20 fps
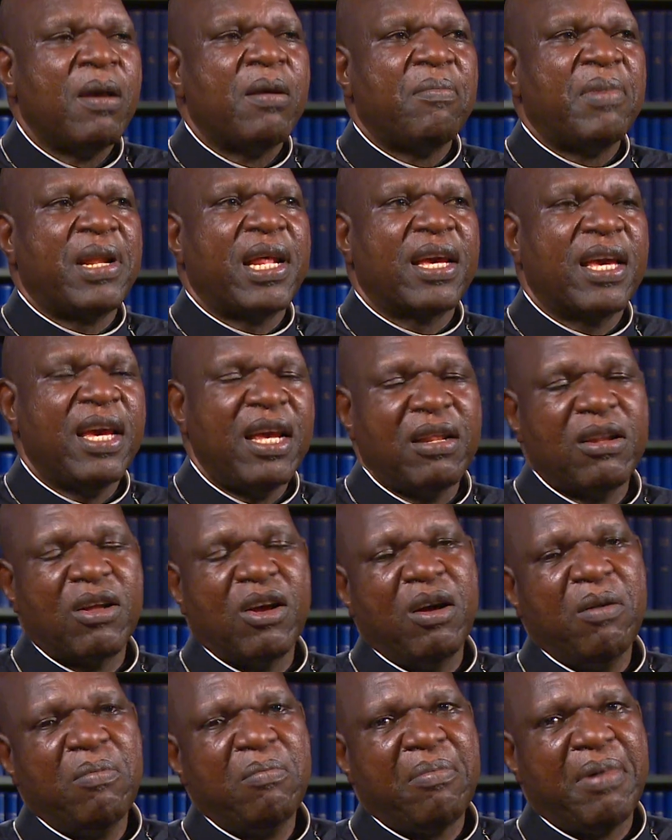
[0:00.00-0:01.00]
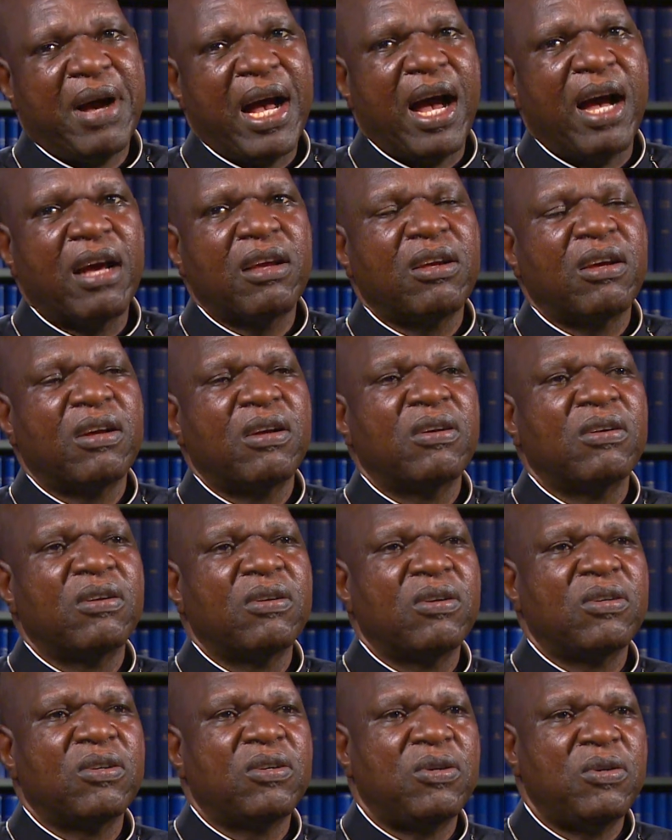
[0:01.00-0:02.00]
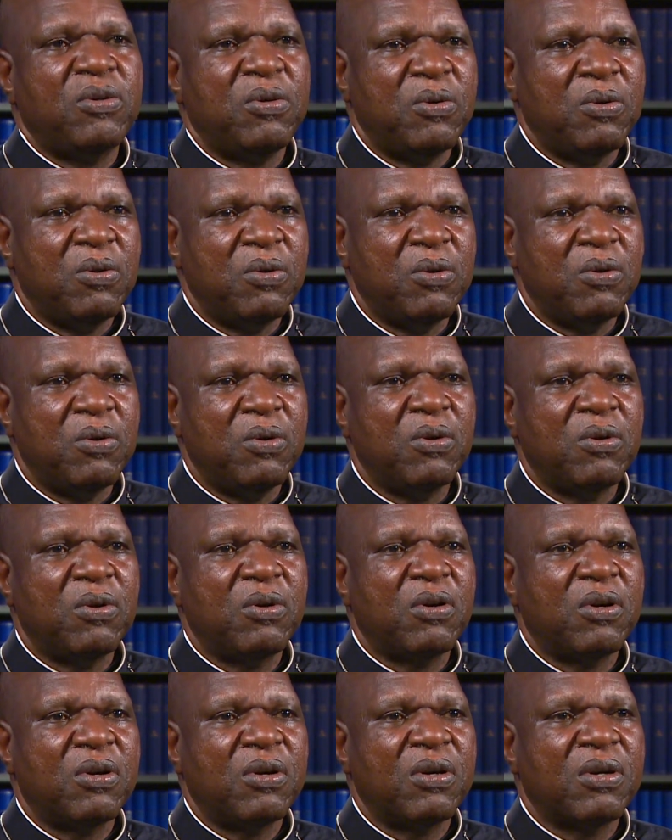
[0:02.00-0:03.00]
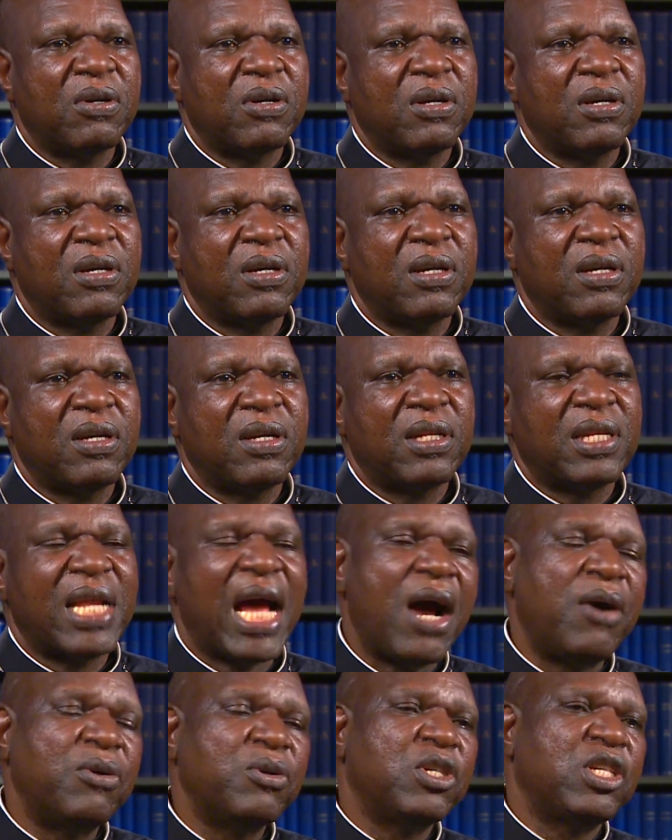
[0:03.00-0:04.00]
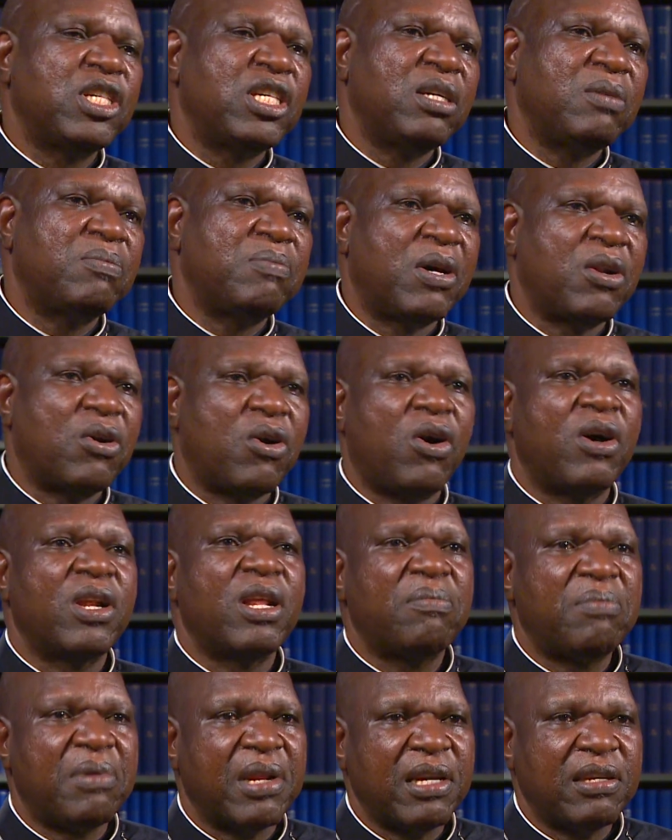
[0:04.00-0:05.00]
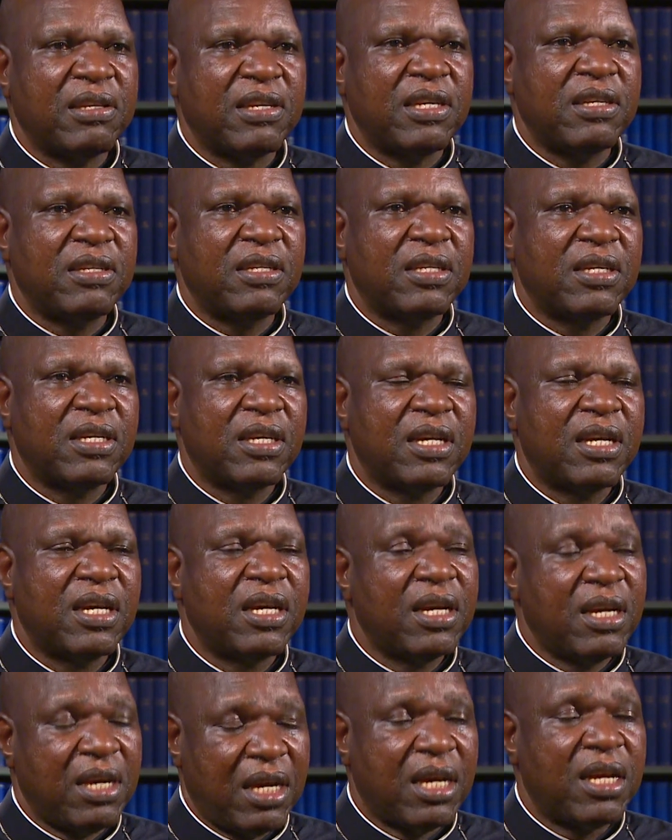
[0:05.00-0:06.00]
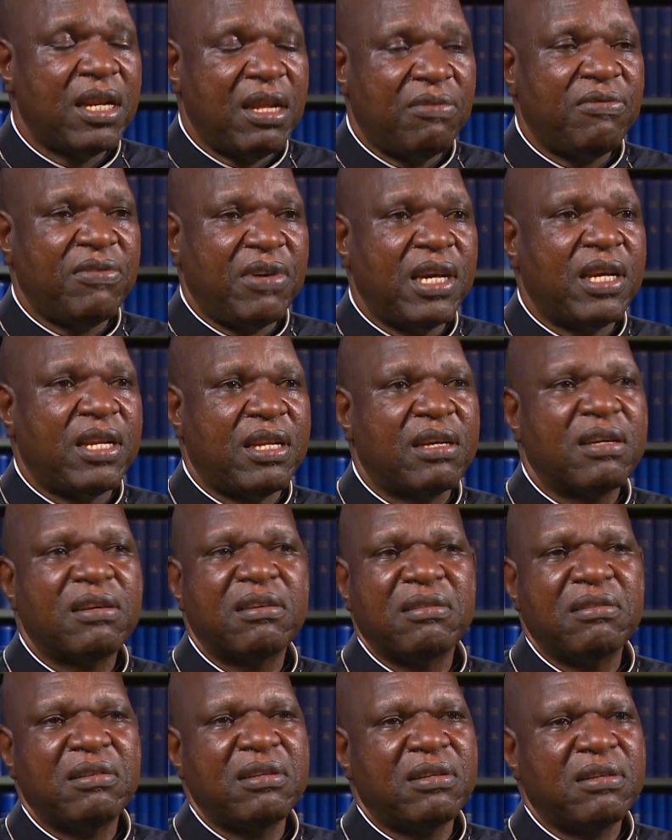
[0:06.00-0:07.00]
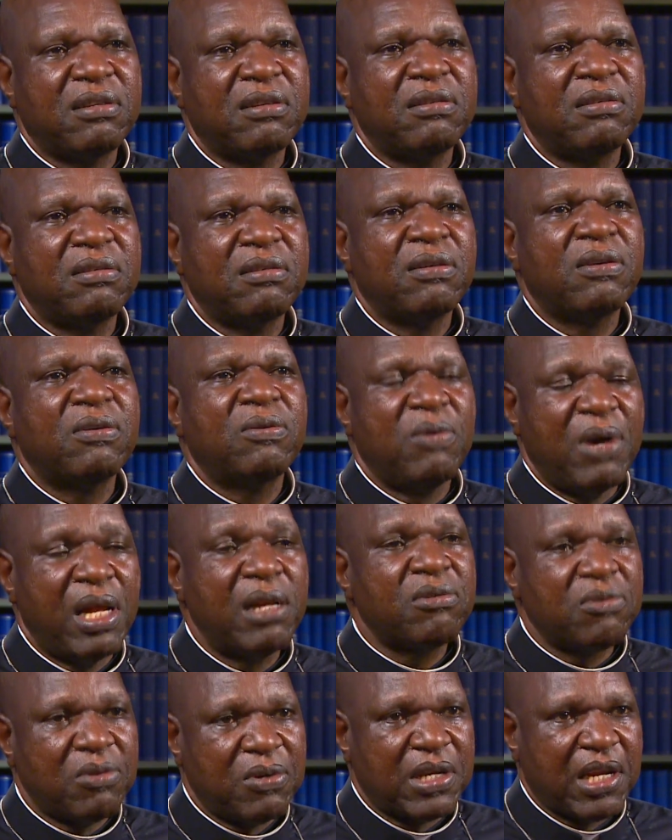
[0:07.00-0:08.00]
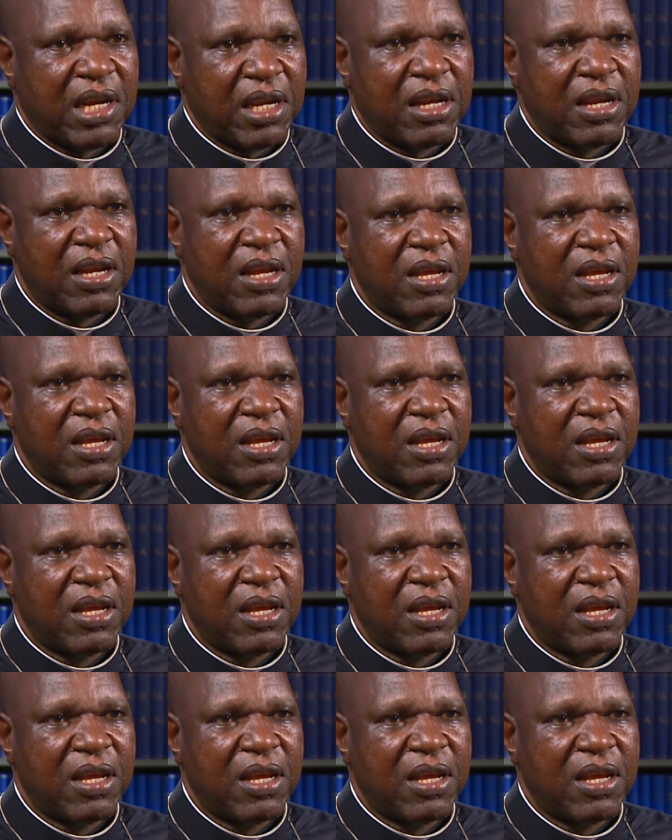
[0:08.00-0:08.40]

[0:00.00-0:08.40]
But again, come back to township and other places, the faith is well rooted.